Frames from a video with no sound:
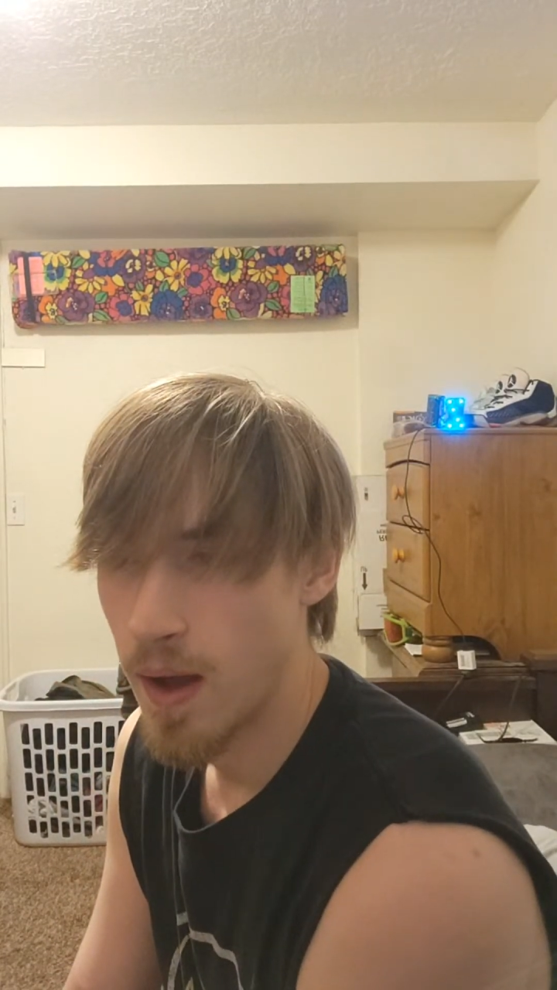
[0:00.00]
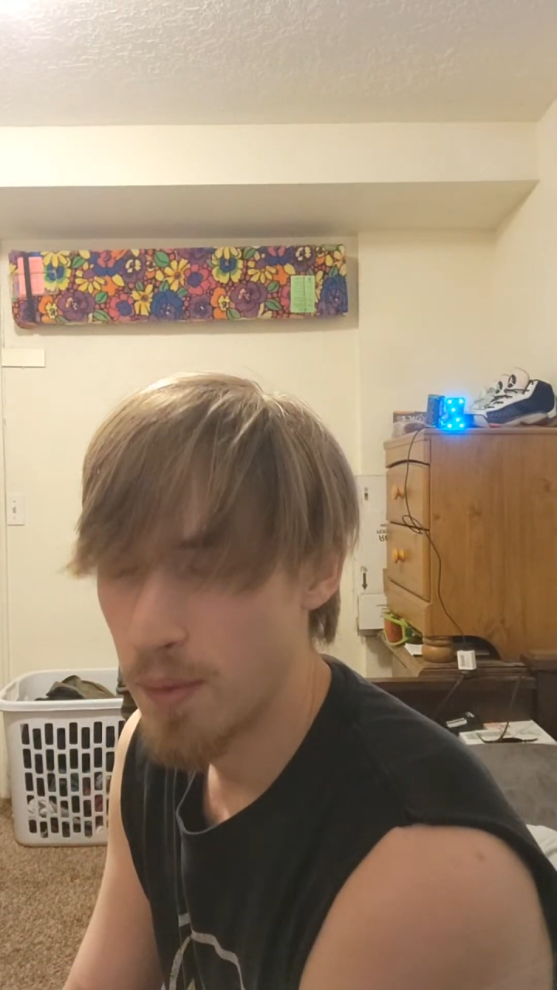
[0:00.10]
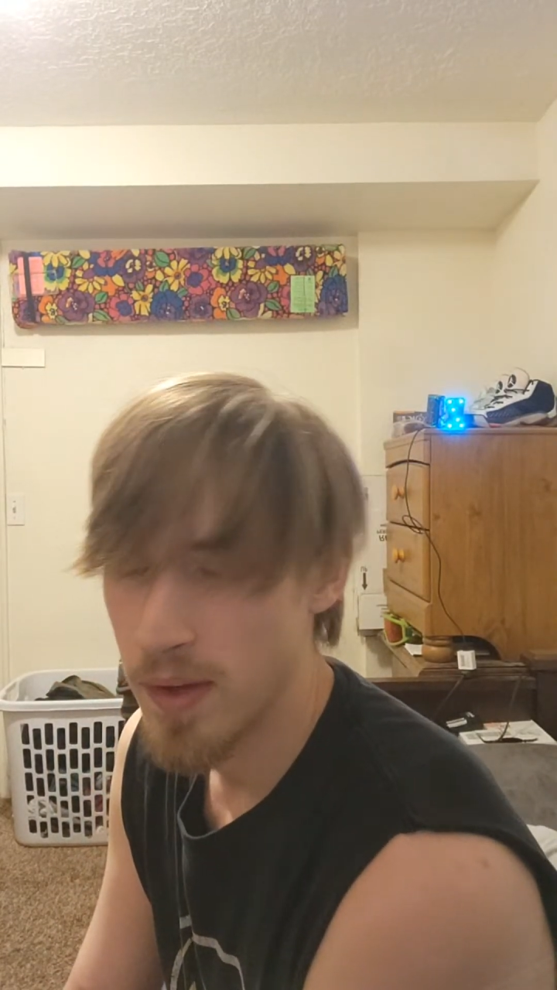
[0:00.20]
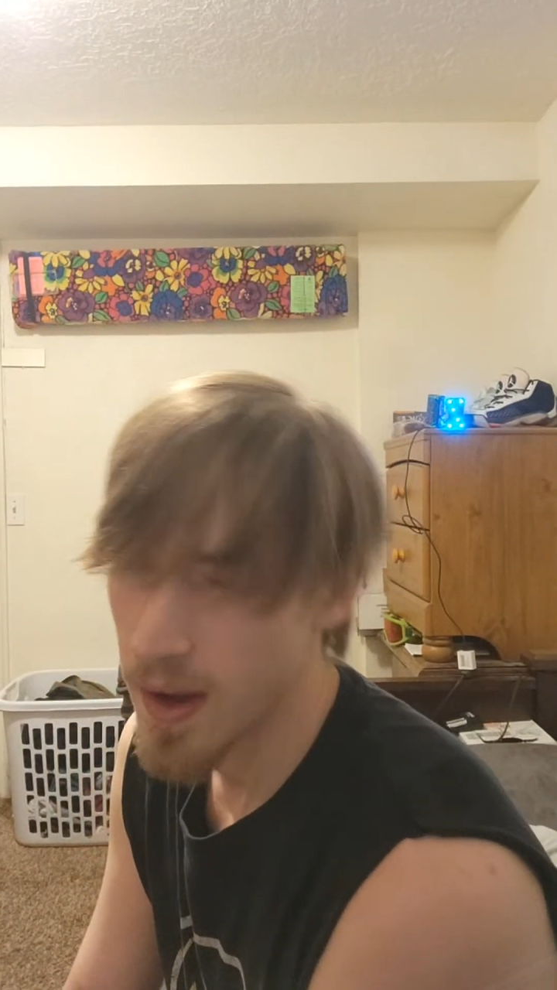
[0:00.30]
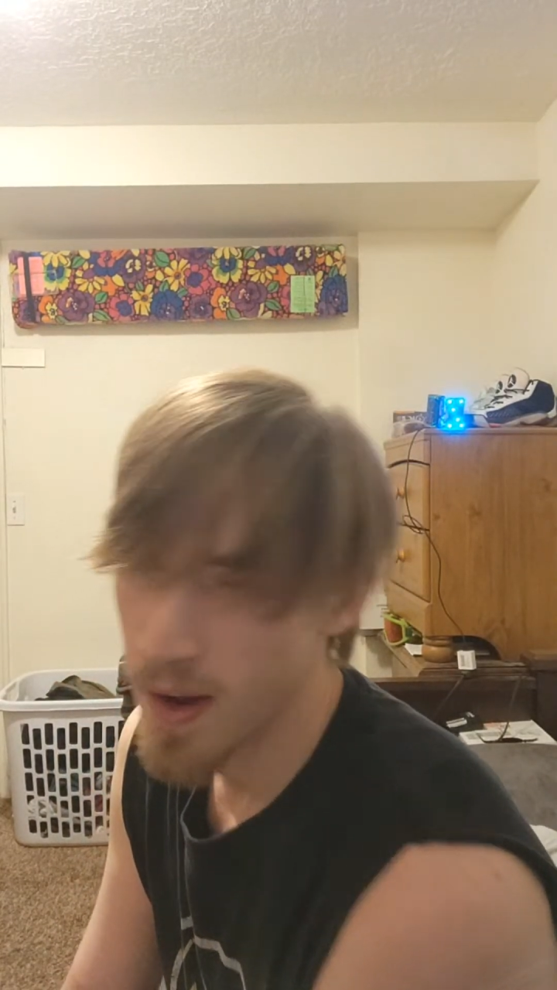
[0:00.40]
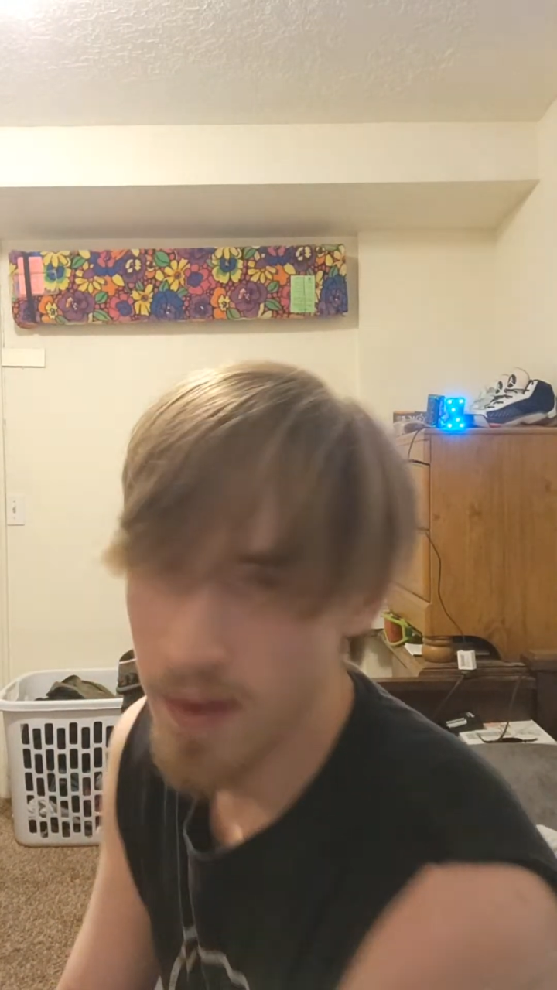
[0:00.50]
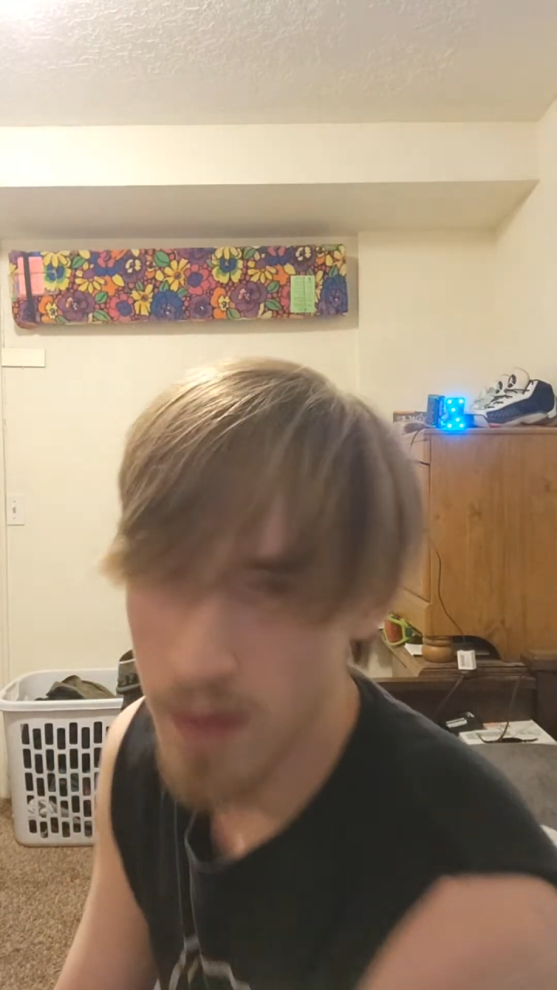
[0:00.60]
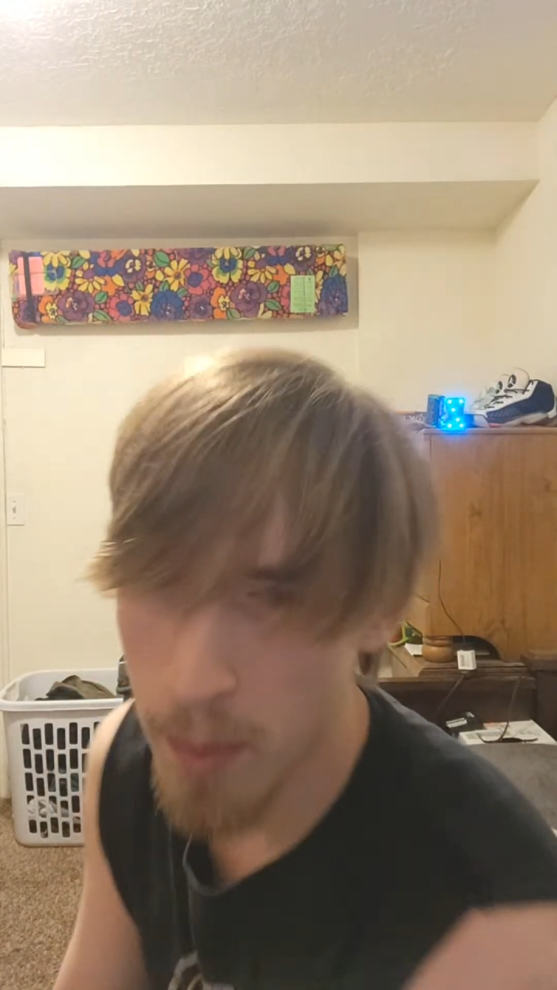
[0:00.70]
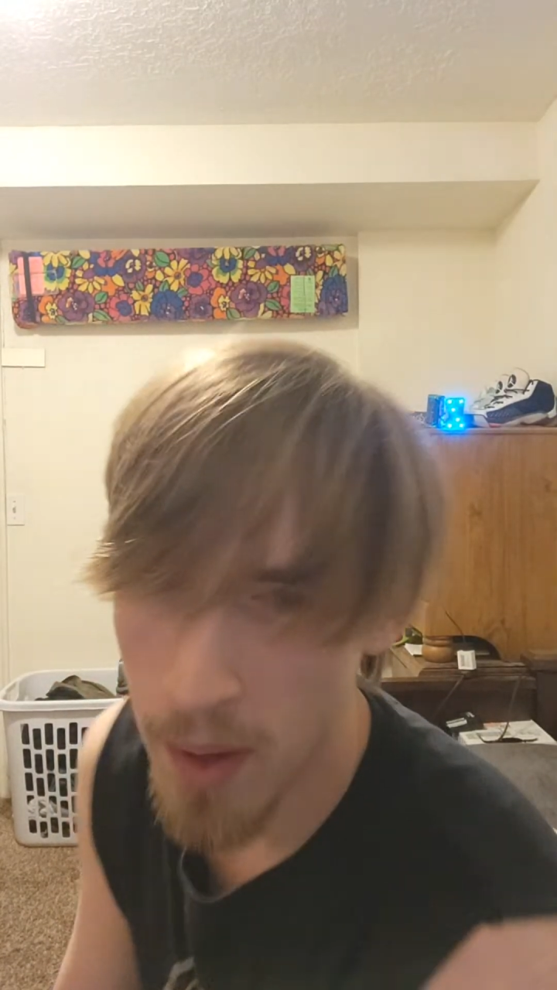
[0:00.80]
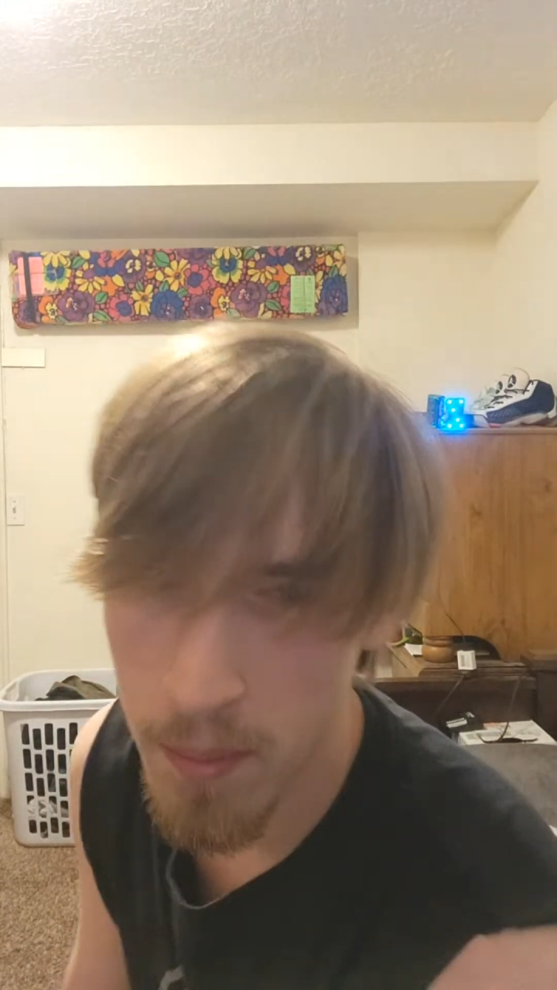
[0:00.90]
yeah,
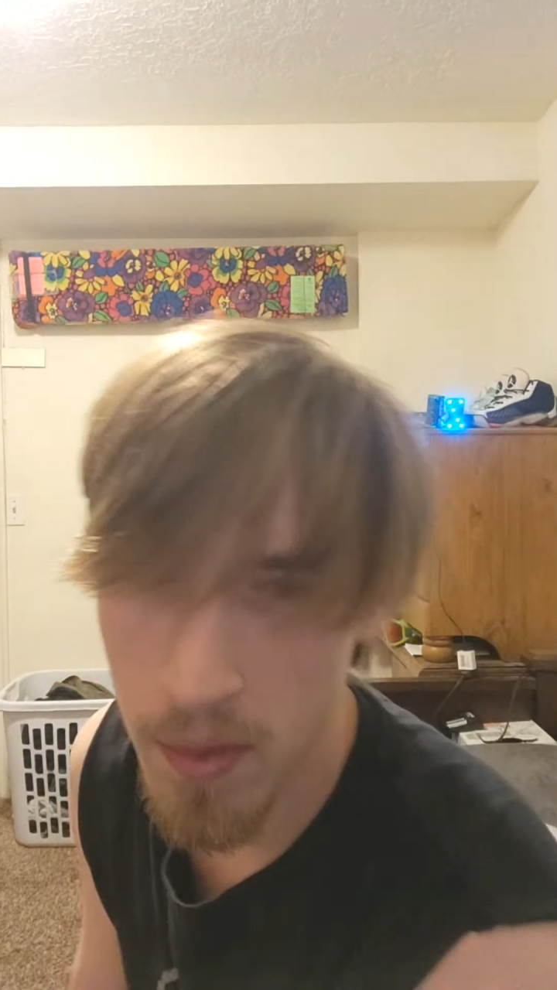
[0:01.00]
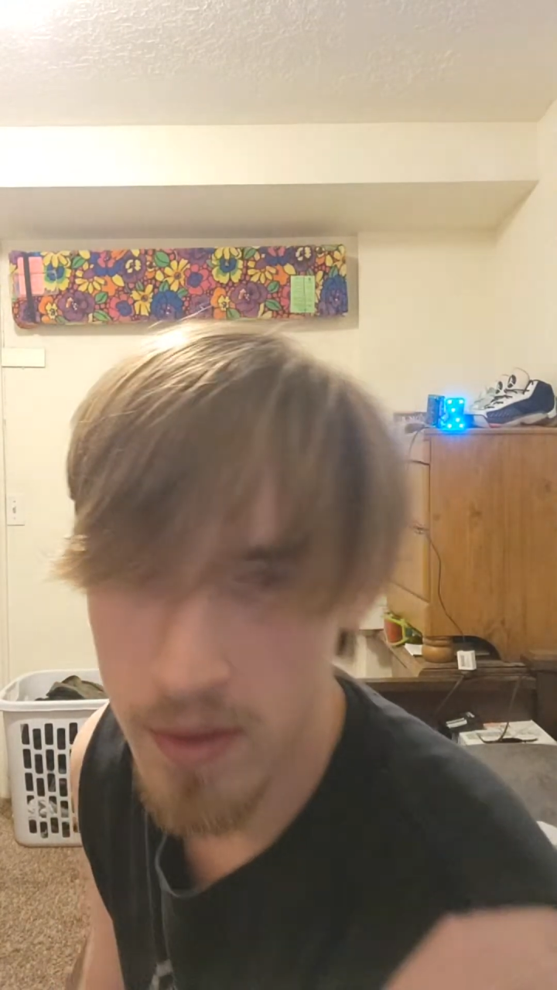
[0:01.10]
about a month